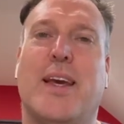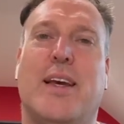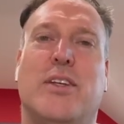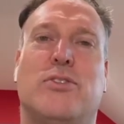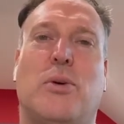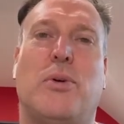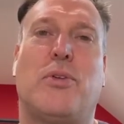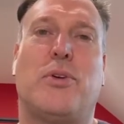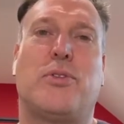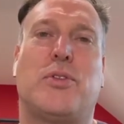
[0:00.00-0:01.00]
So we
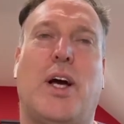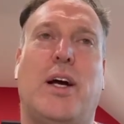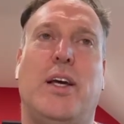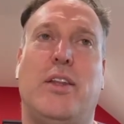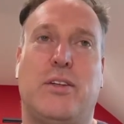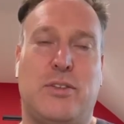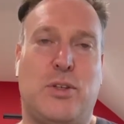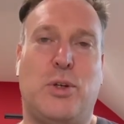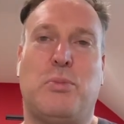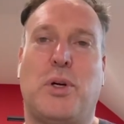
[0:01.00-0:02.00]
thought either the
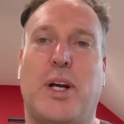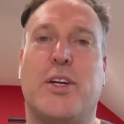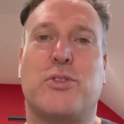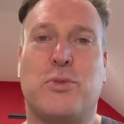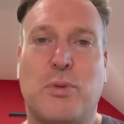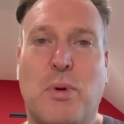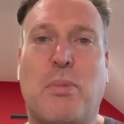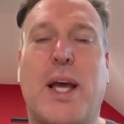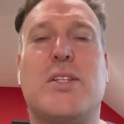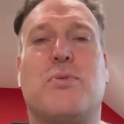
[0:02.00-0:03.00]
oil boiler has to be
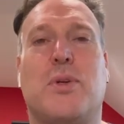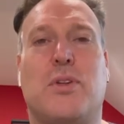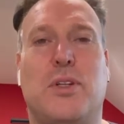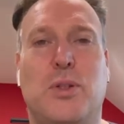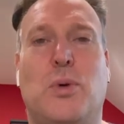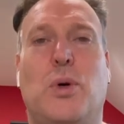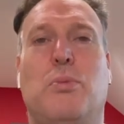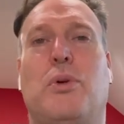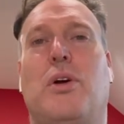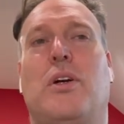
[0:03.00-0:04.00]
replaced with a new oil
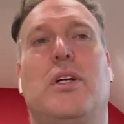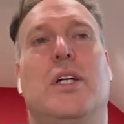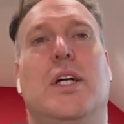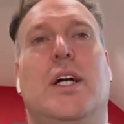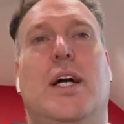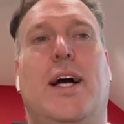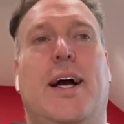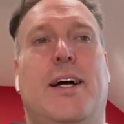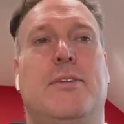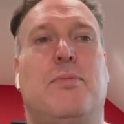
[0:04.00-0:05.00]
boiler,
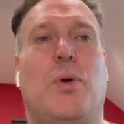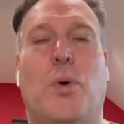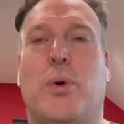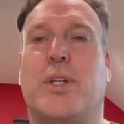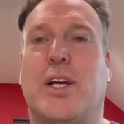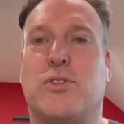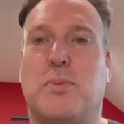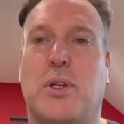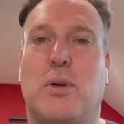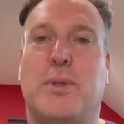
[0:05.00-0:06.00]
or it has to
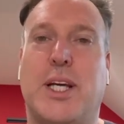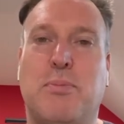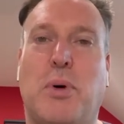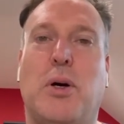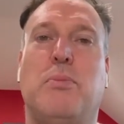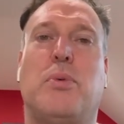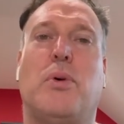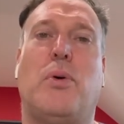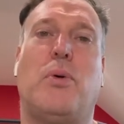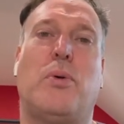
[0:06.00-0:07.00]
become a heat pump,
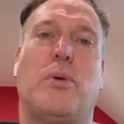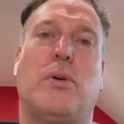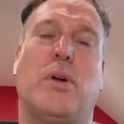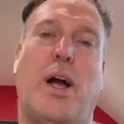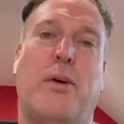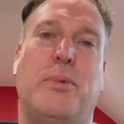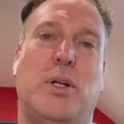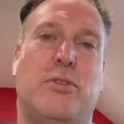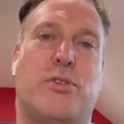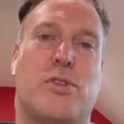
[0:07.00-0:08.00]
or we
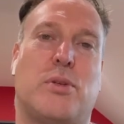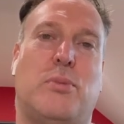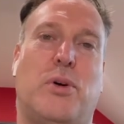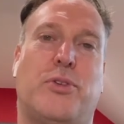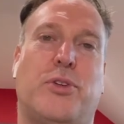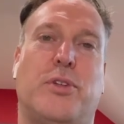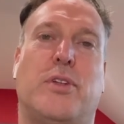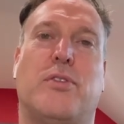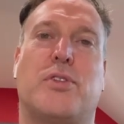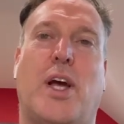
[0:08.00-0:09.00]
look for some
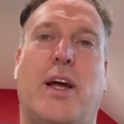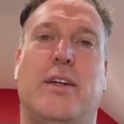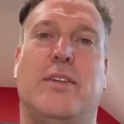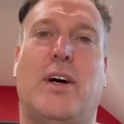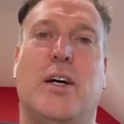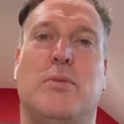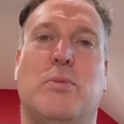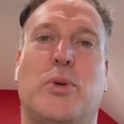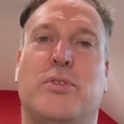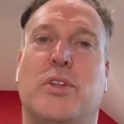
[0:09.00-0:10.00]
alternatives. And I'm
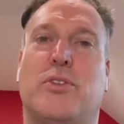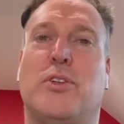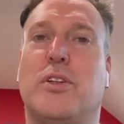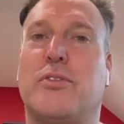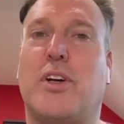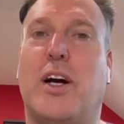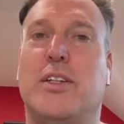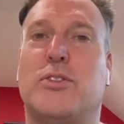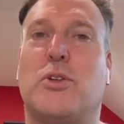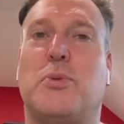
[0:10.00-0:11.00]
more of the alternative
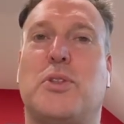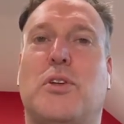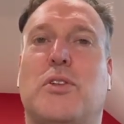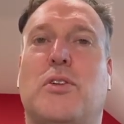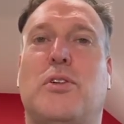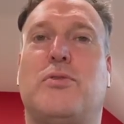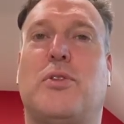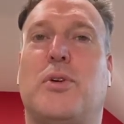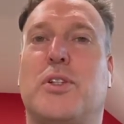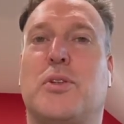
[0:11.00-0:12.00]
kind, so we started to look
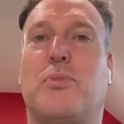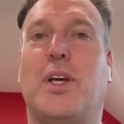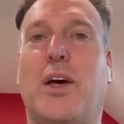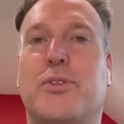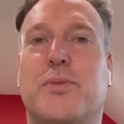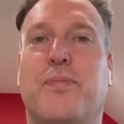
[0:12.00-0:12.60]
for something else.